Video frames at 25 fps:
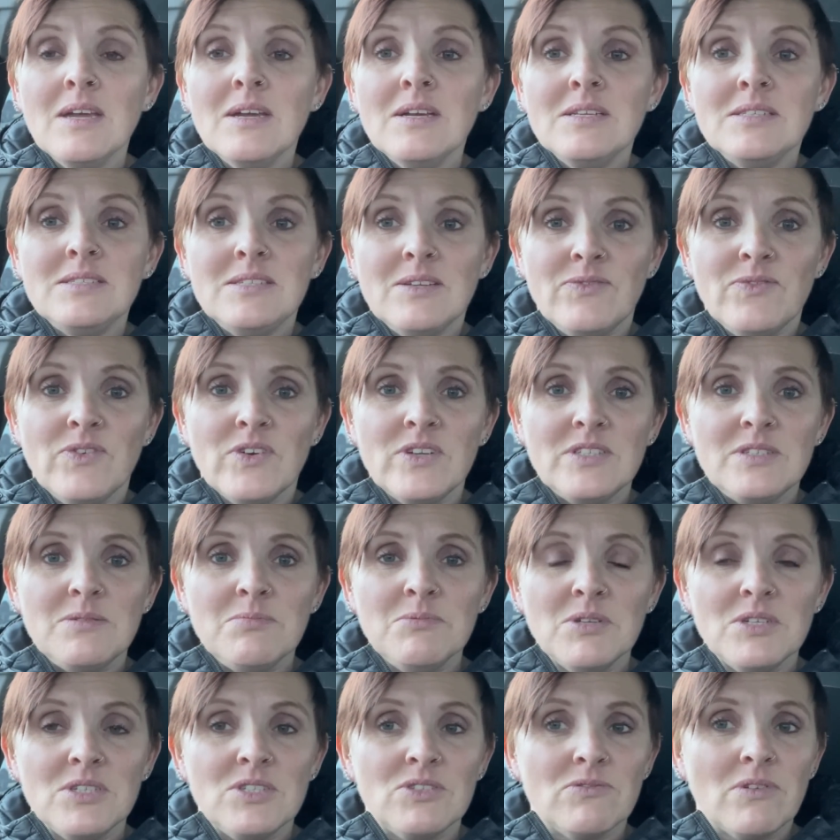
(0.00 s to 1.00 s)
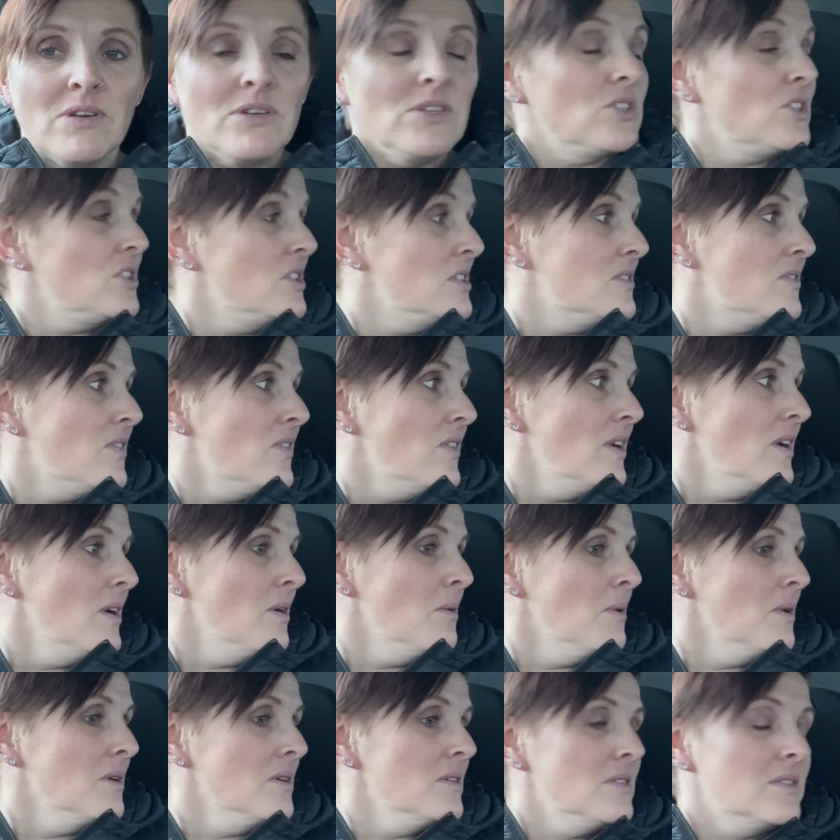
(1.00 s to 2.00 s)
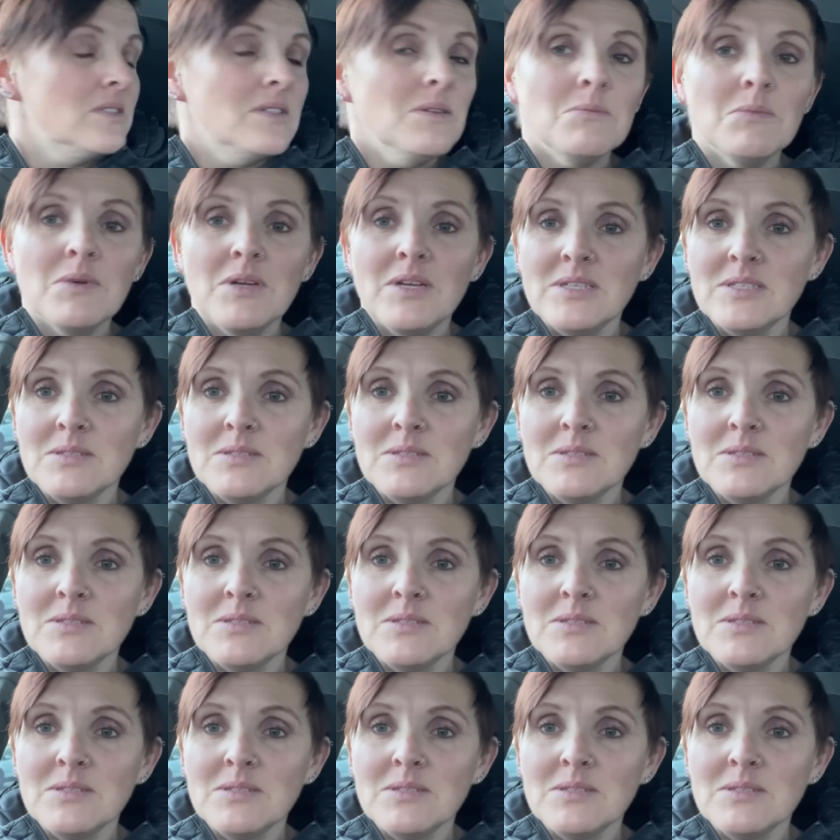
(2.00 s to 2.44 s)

Did find some nice scrunchies for the little ones, didn't we?